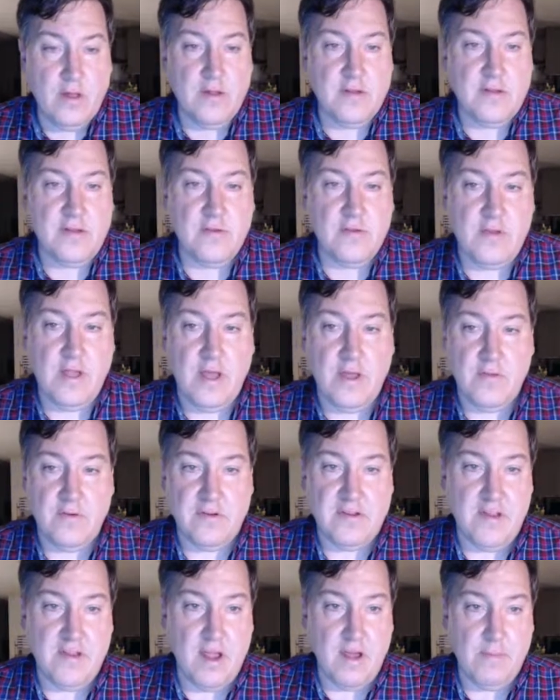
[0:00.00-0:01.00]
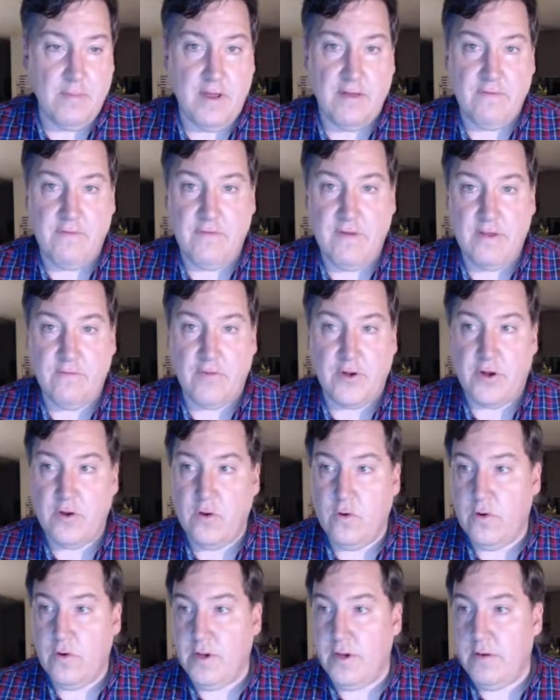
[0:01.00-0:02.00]
So Tether's not my favorite
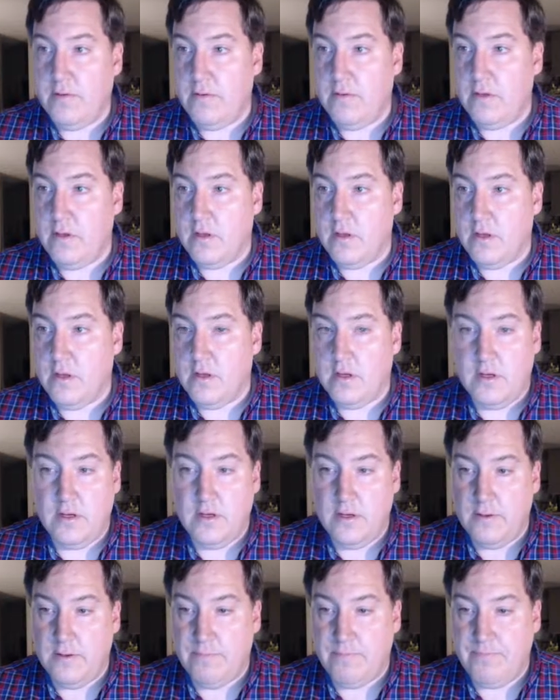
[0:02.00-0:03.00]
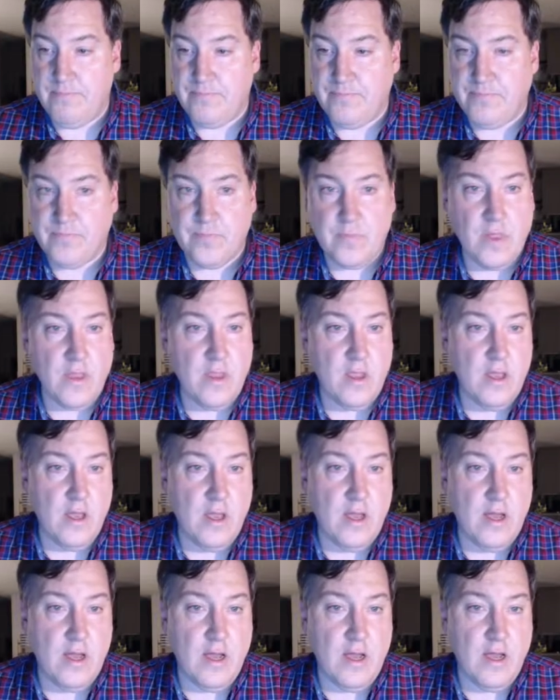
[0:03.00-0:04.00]
coin.
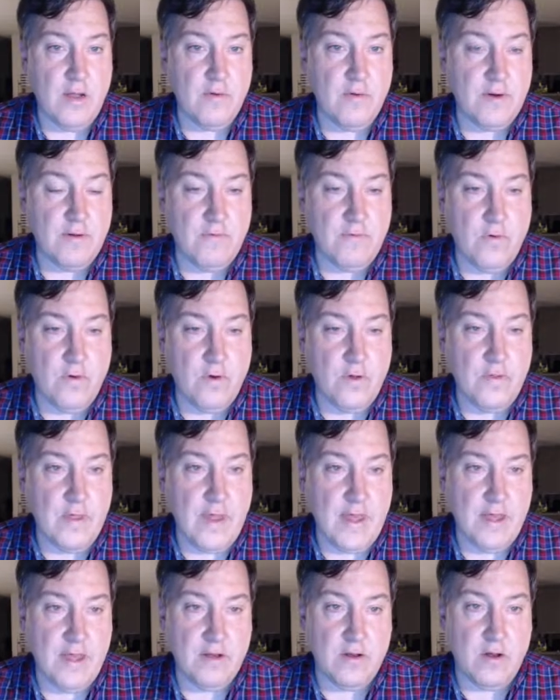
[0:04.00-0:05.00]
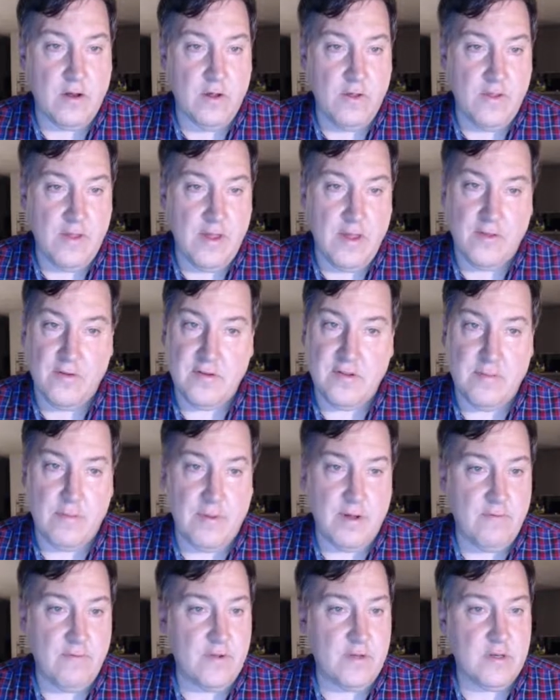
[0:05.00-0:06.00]
I would avoid that. All the others
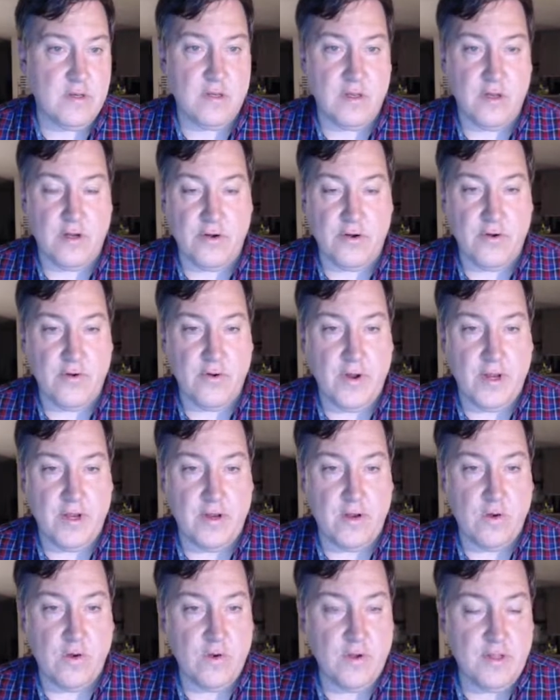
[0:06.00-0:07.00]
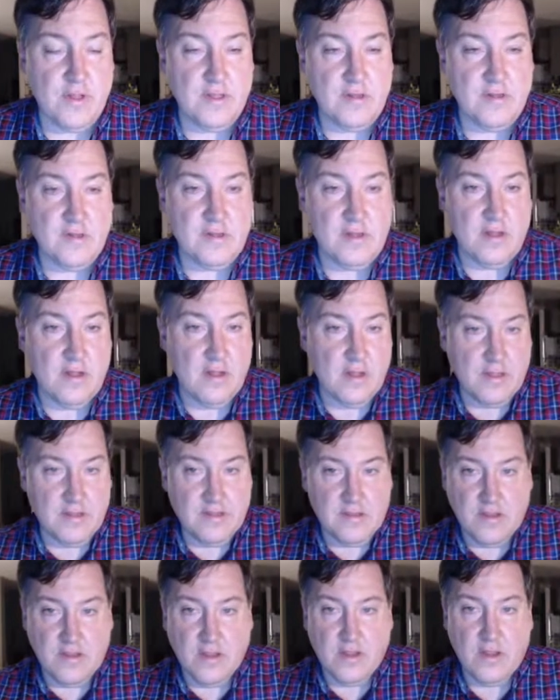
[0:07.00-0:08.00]
above it are great coins. I'd
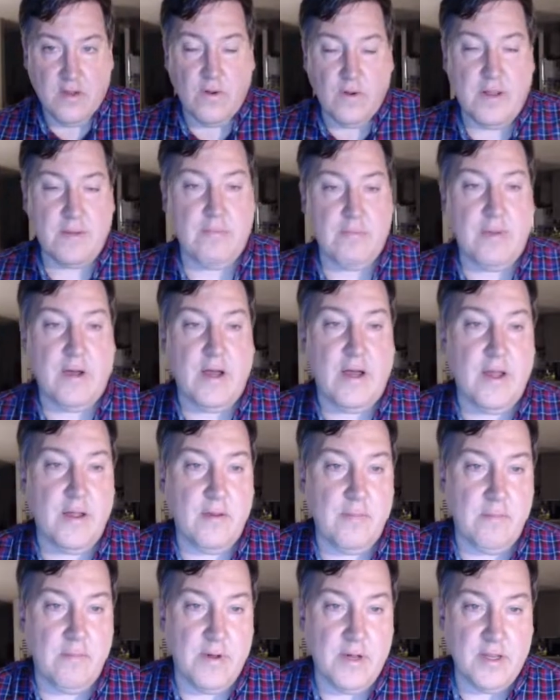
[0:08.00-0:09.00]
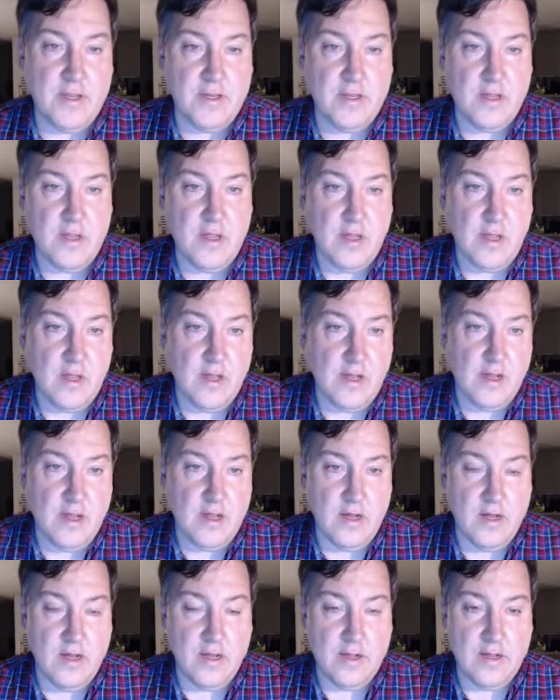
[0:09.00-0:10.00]
say go ahead and buy them, but
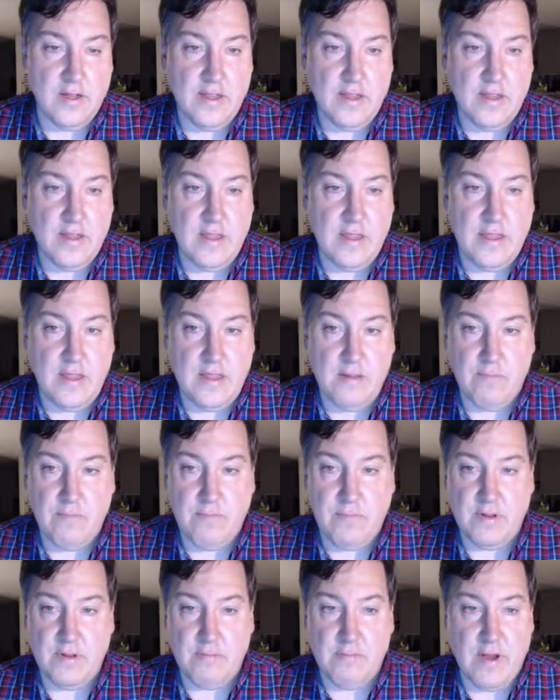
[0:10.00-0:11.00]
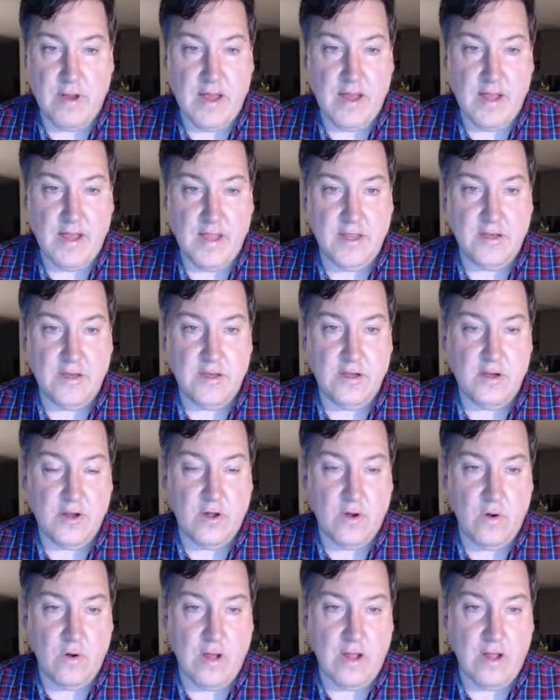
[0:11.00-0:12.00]
keep in mind,
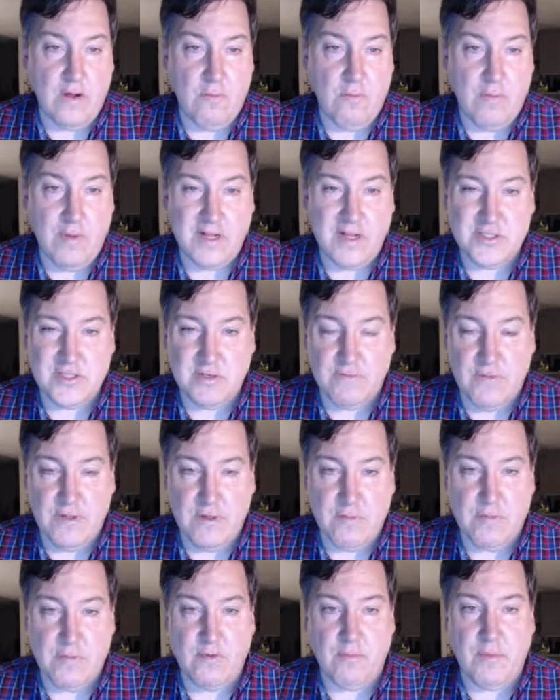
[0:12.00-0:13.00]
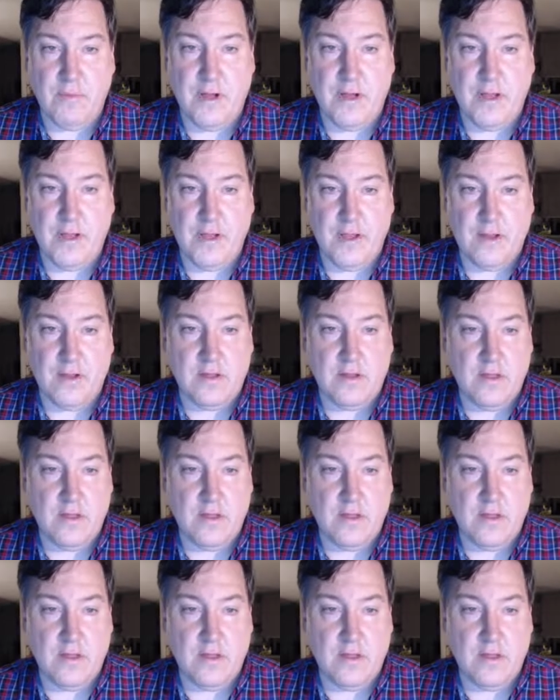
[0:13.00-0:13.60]
how much of them you're buying.